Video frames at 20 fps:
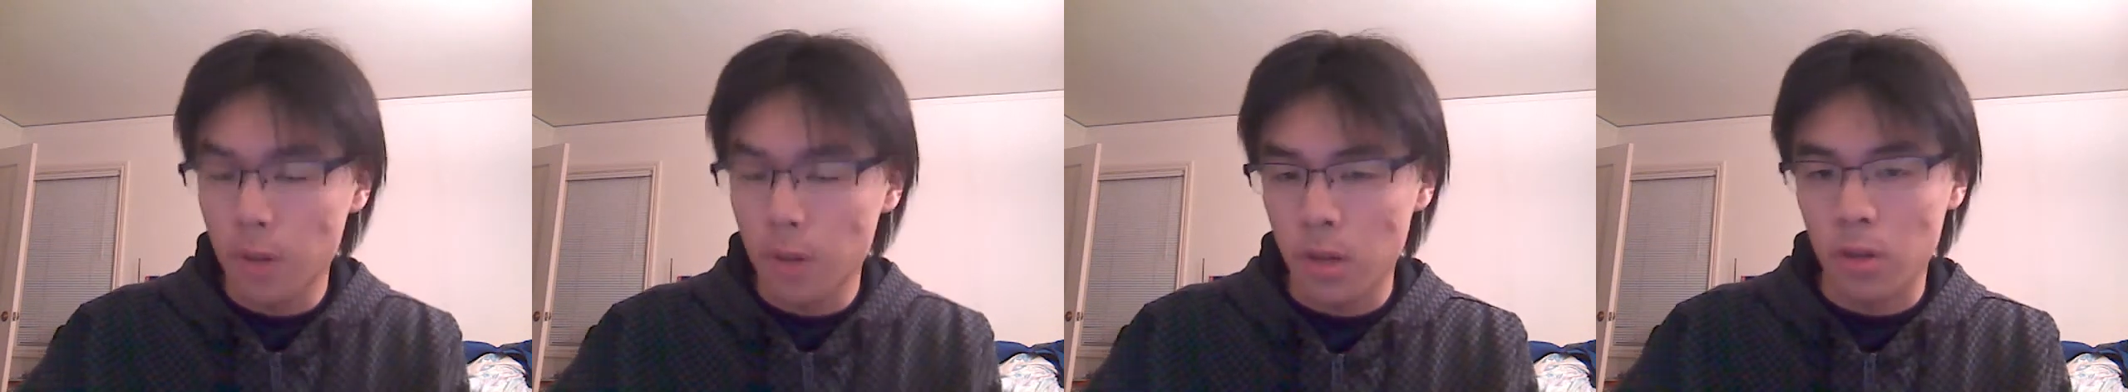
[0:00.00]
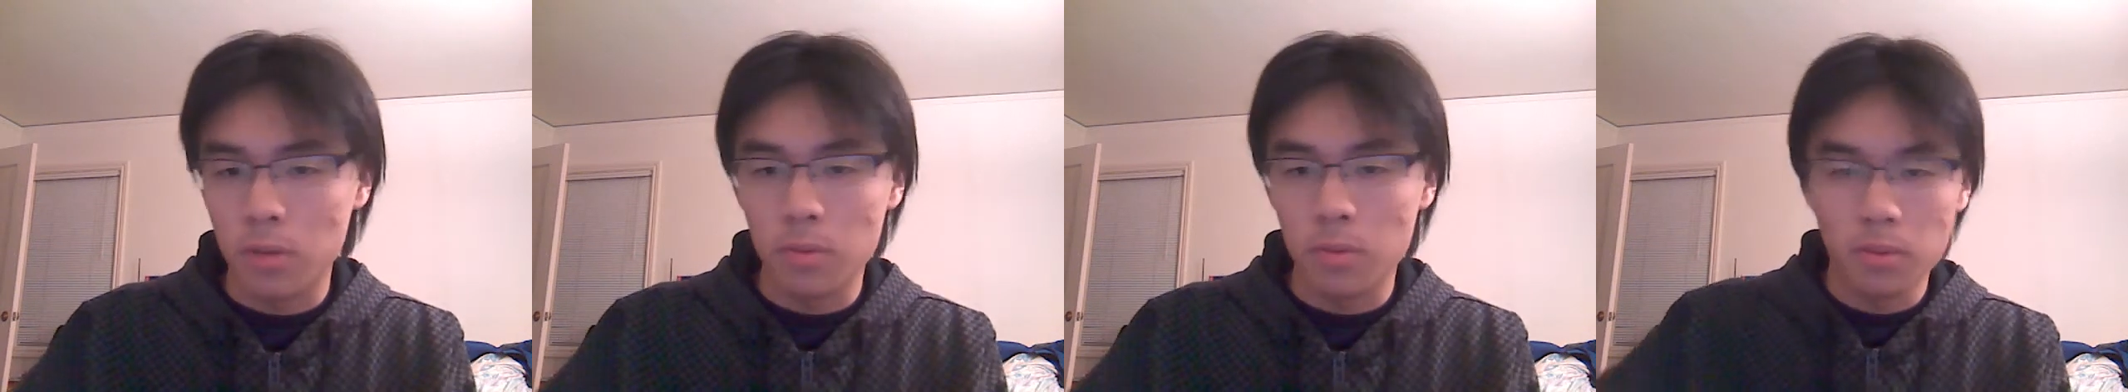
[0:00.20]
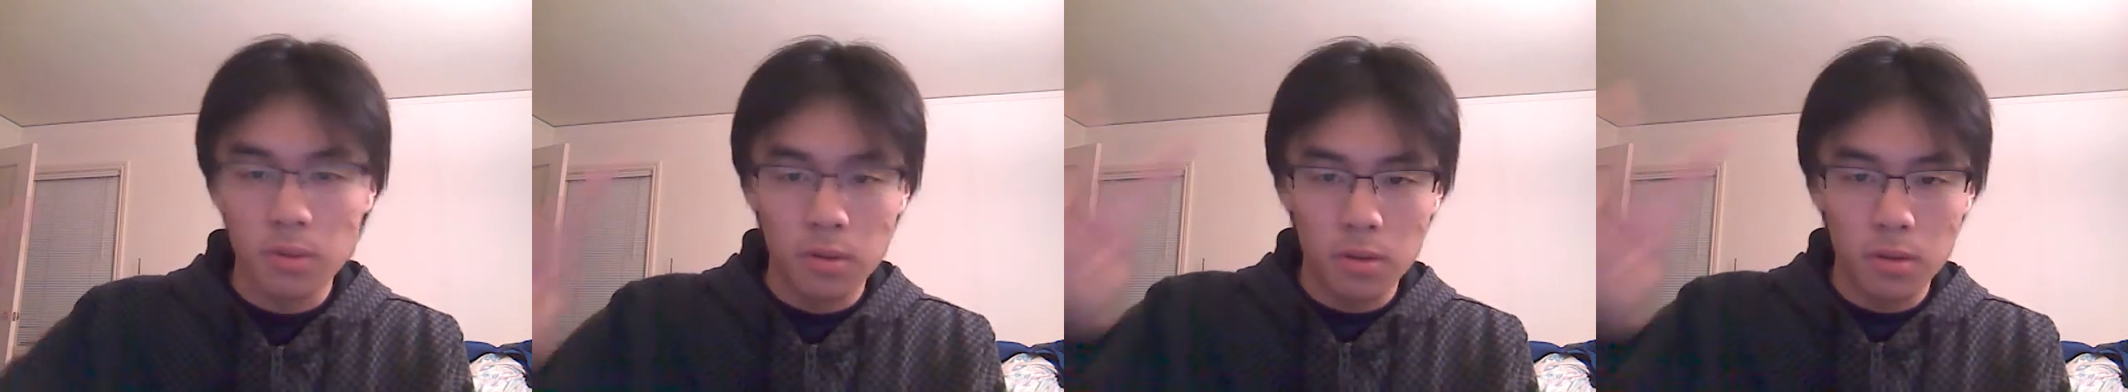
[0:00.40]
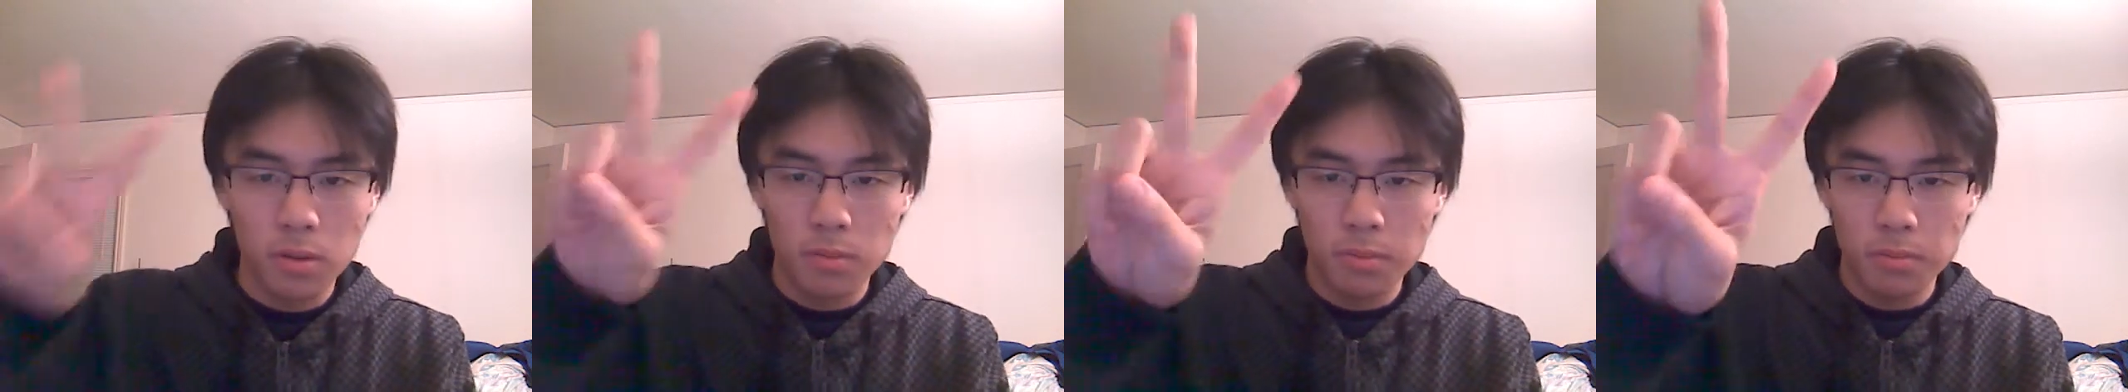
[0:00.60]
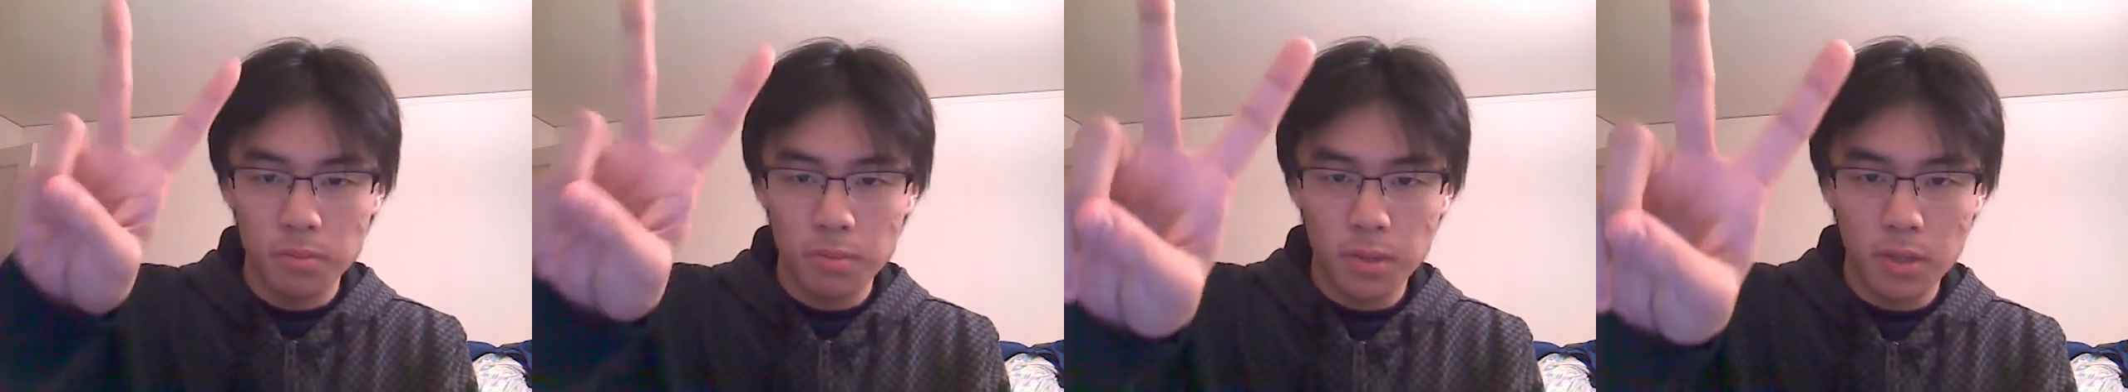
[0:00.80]
video.
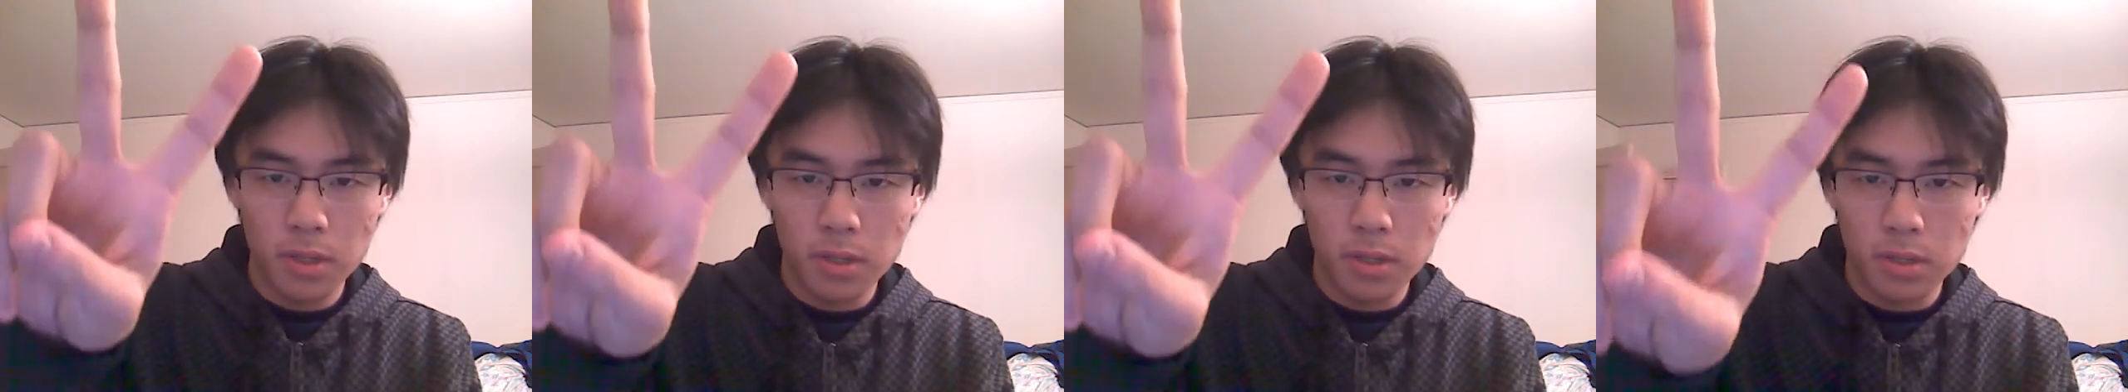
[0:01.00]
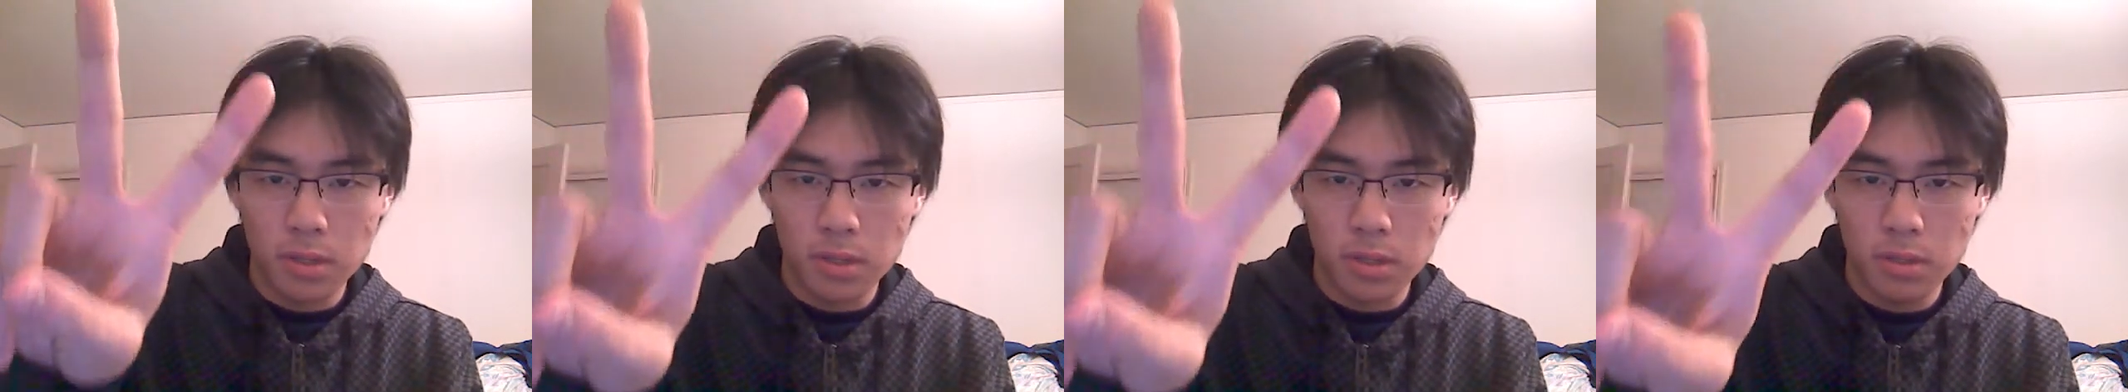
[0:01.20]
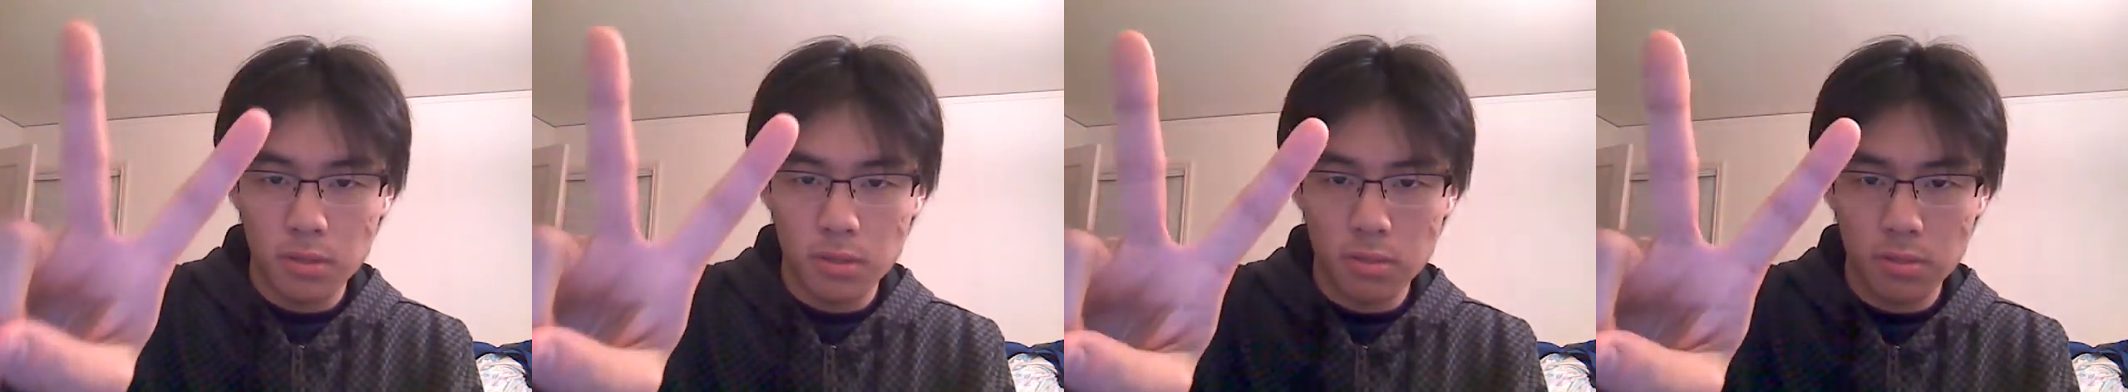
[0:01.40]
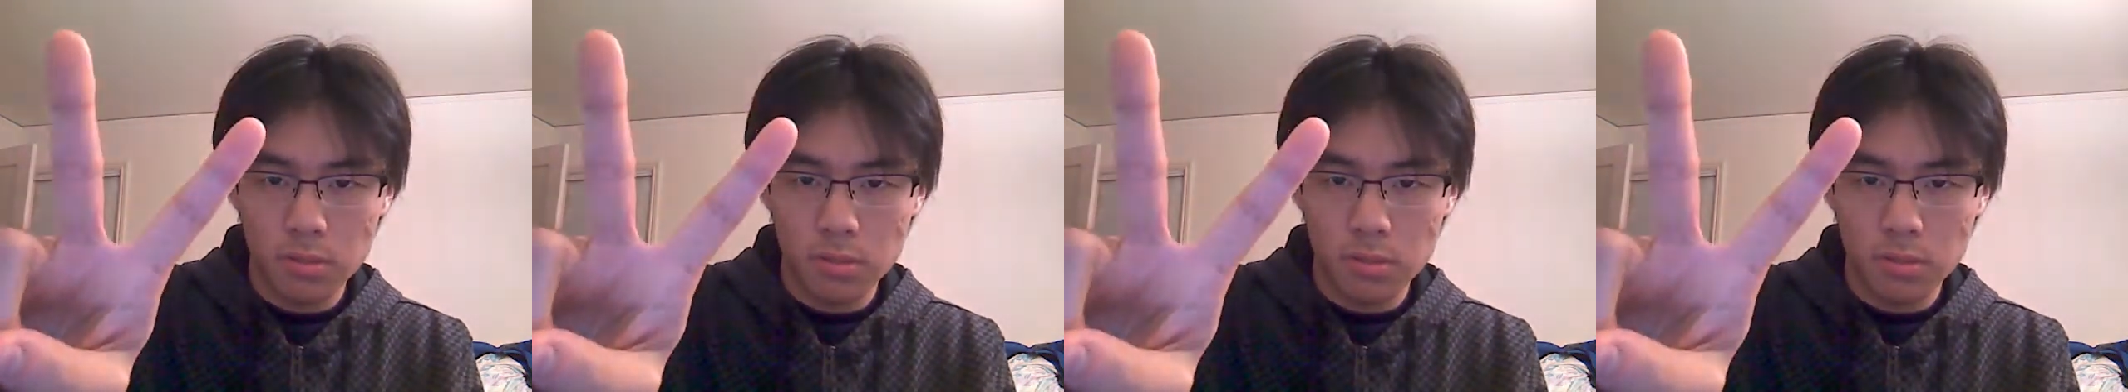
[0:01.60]
Peace.